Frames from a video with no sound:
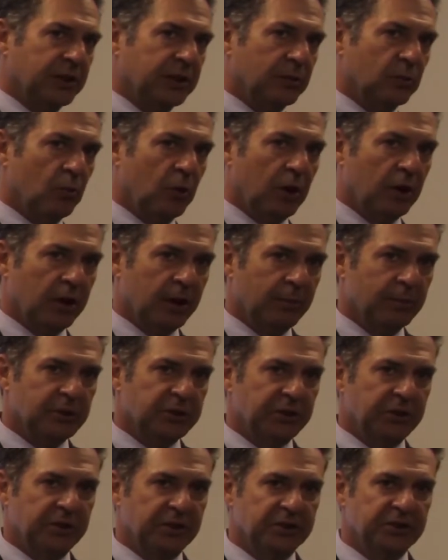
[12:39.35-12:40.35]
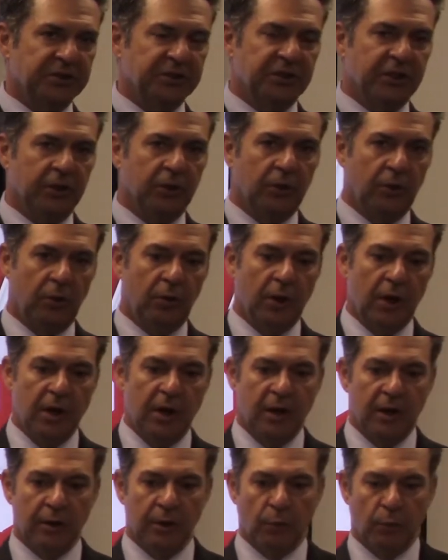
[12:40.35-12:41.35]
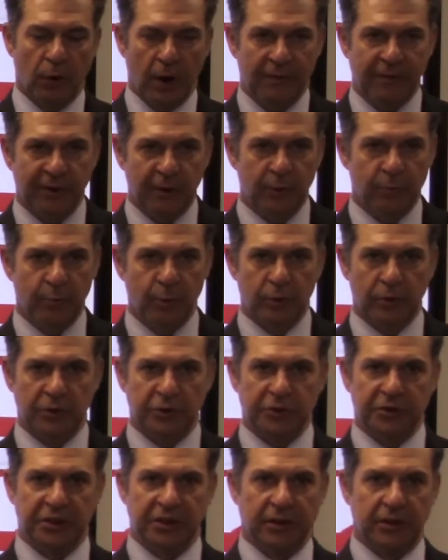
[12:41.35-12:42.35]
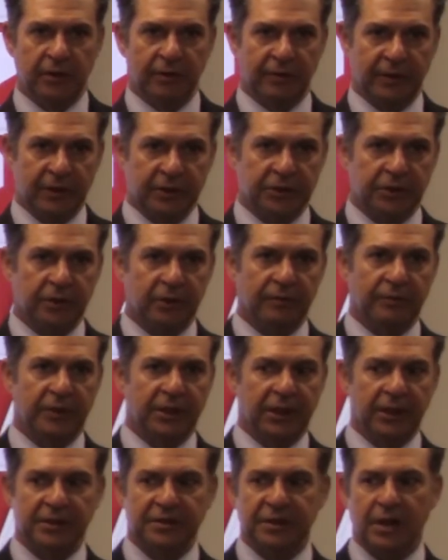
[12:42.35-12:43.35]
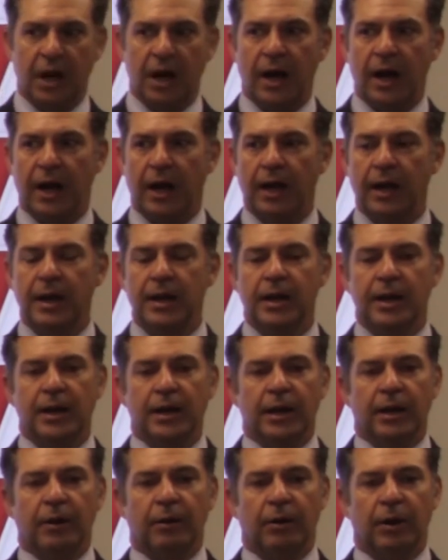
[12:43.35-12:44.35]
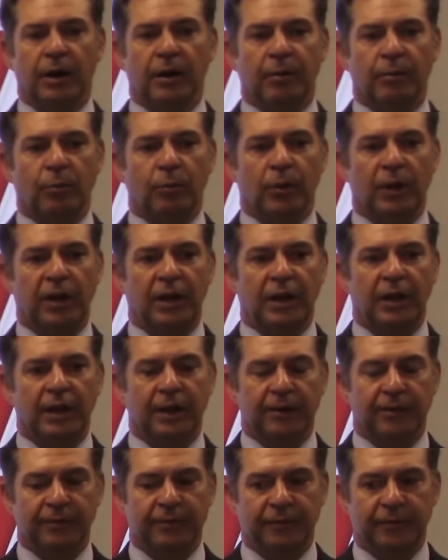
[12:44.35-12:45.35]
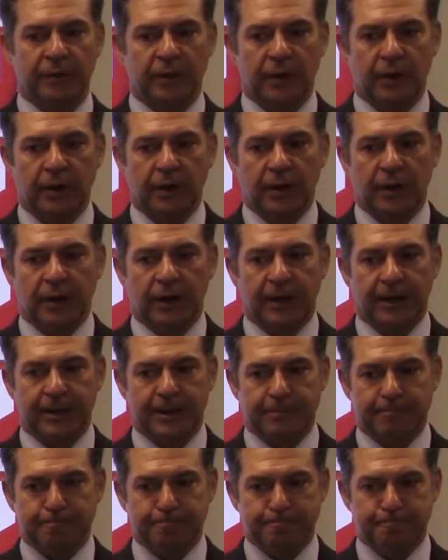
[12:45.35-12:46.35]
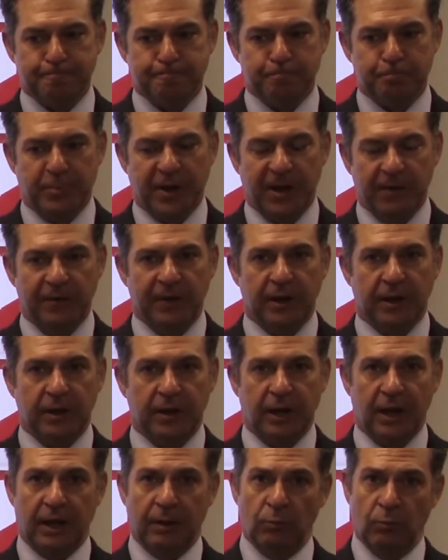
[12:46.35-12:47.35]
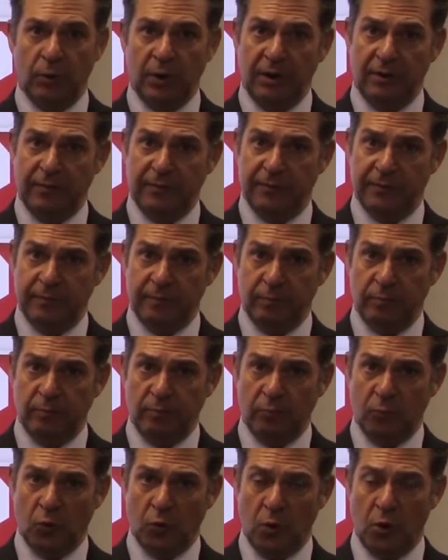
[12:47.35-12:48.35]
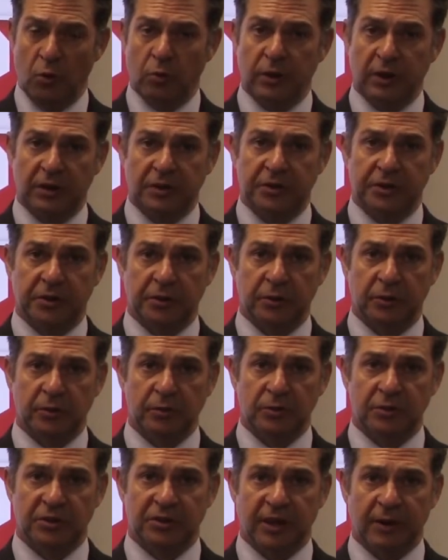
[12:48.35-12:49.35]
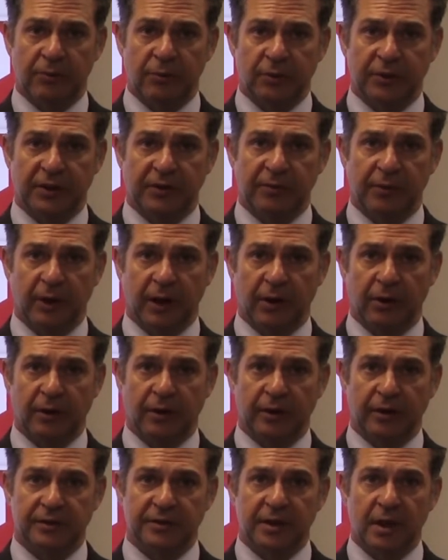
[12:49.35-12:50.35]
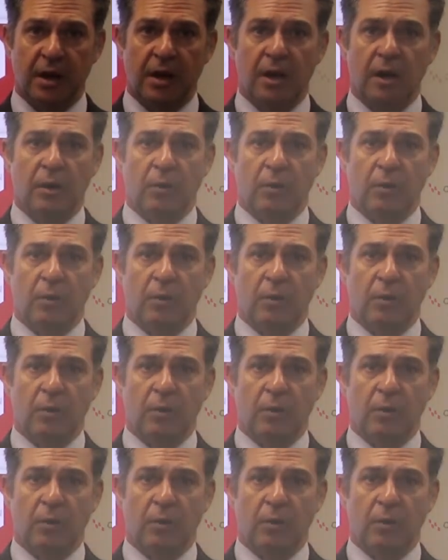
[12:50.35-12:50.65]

And while imaging is still the revenue producing division of DSI, we have pivoted and we've grown into several different areas.